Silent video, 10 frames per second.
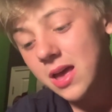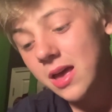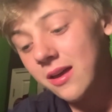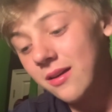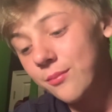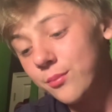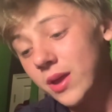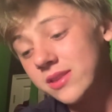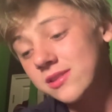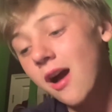Um,
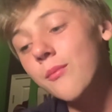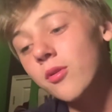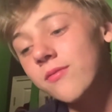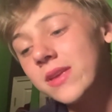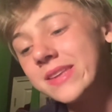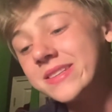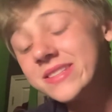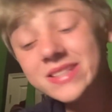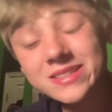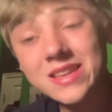and Tom Murphy
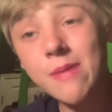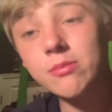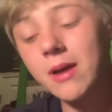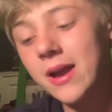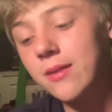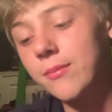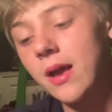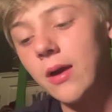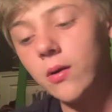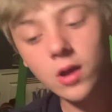six games behind him
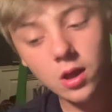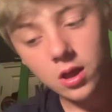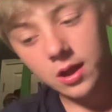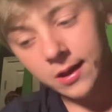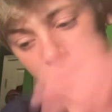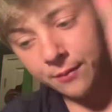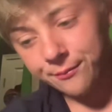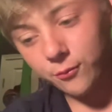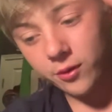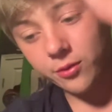now
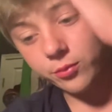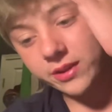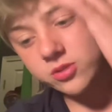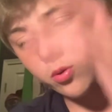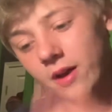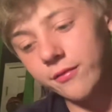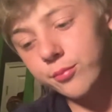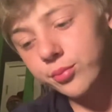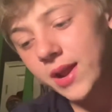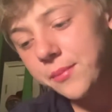um, with only 12.
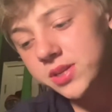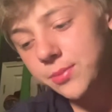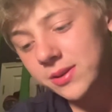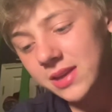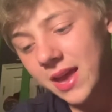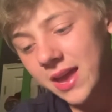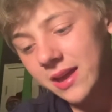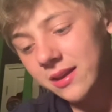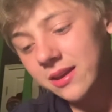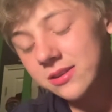Brandon Bishop has
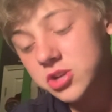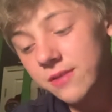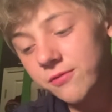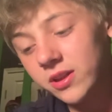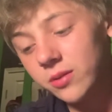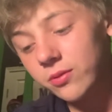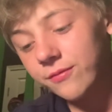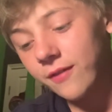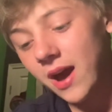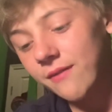8, Jake Fraley with
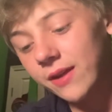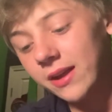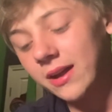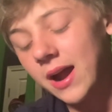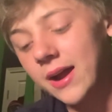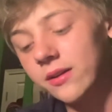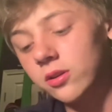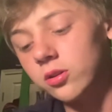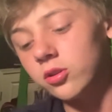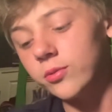5, and
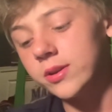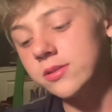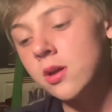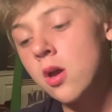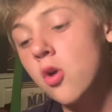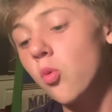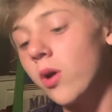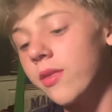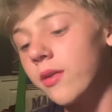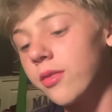Kyle Lewis
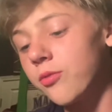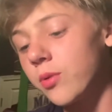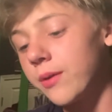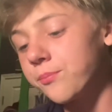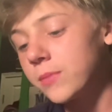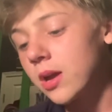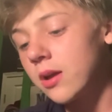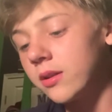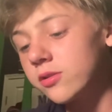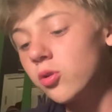with 3.
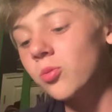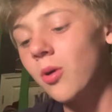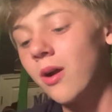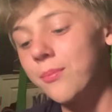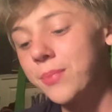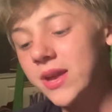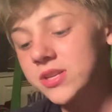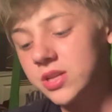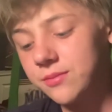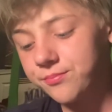Let's go to our
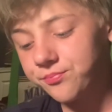pitching.